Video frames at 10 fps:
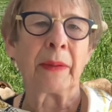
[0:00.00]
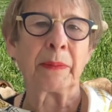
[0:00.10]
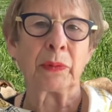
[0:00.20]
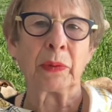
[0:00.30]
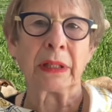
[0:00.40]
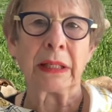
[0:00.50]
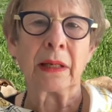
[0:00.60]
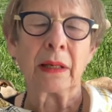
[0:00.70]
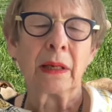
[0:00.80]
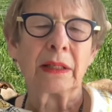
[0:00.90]
them to
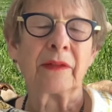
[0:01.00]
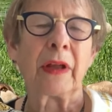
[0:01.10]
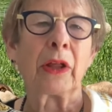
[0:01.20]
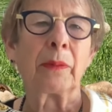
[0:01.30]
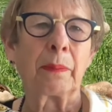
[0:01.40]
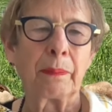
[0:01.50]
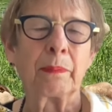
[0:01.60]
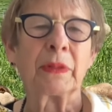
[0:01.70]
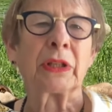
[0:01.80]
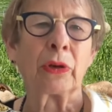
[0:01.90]
really develop
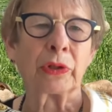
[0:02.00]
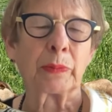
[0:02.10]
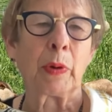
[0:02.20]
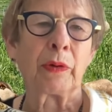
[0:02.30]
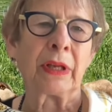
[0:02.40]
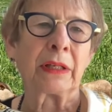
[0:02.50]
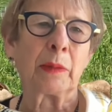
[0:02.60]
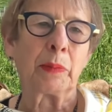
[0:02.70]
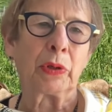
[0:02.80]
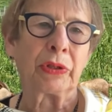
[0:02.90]
skills both in
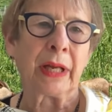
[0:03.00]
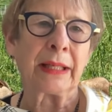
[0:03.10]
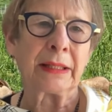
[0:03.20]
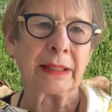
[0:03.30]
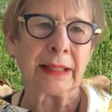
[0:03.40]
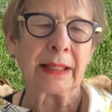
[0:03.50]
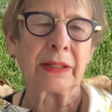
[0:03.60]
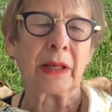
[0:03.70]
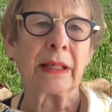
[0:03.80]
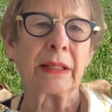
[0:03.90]
computer science and data
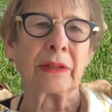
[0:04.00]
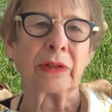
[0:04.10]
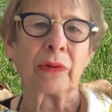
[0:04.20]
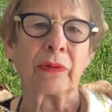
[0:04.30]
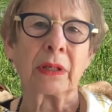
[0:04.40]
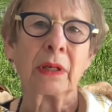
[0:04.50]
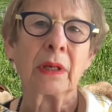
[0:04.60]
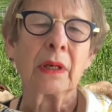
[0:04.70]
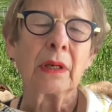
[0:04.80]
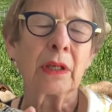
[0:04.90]
science and so the
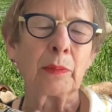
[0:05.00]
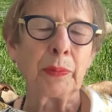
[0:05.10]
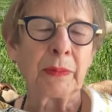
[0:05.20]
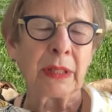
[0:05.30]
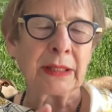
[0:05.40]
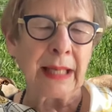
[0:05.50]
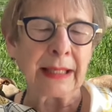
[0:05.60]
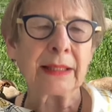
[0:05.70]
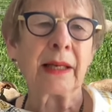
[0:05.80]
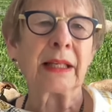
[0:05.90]
the
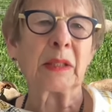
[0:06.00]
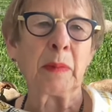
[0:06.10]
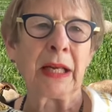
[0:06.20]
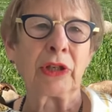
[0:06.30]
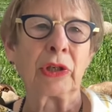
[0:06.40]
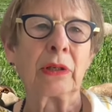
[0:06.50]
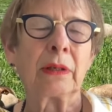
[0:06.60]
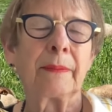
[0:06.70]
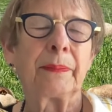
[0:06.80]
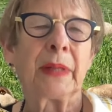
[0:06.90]
data science major
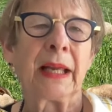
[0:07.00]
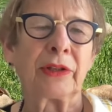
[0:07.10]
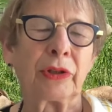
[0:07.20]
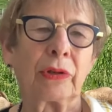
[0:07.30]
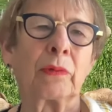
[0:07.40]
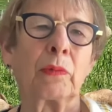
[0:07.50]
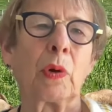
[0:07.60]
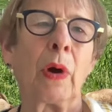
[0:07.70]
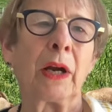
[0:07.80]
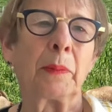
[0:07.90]
has certain
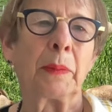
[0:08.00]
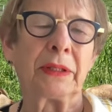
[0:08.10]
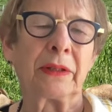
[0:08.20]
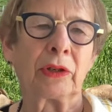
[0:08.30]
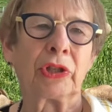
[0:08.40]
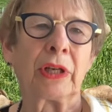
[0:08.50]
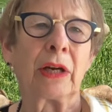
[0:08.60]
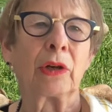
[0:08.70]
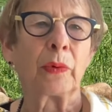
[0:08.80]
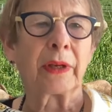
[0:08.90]
requirements that are
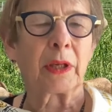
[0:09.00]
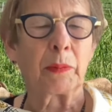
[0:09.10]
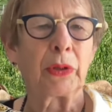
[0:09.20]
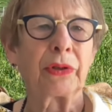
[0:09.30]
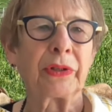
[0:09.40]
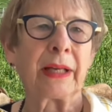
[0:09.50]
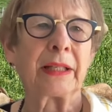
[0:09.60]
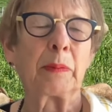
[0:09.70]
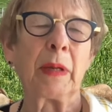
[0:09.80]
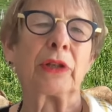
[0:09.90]
shared with a computer
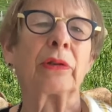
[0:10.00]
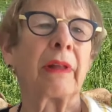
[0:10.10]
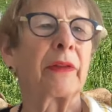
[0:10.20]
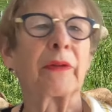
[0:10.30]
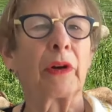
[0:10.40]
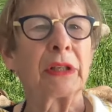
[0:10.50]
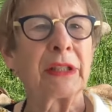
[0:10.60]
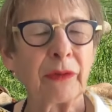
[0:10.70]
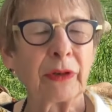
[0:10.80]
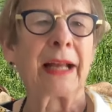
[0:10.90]
science major and then there are very
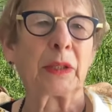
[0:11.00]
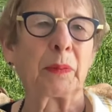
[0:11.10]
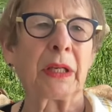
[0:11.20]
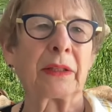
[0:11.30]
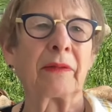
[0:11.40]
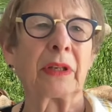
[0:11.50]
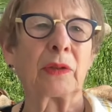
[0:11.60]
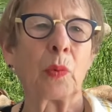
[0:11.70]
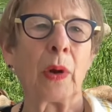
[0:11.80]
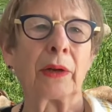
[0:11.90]
different aspects of it
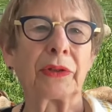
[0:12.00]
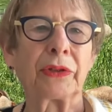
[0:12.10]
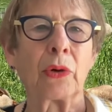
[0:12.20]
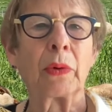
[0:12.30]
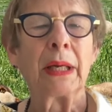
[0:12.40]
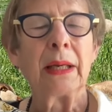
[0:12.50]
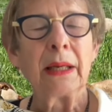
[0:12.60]
as well so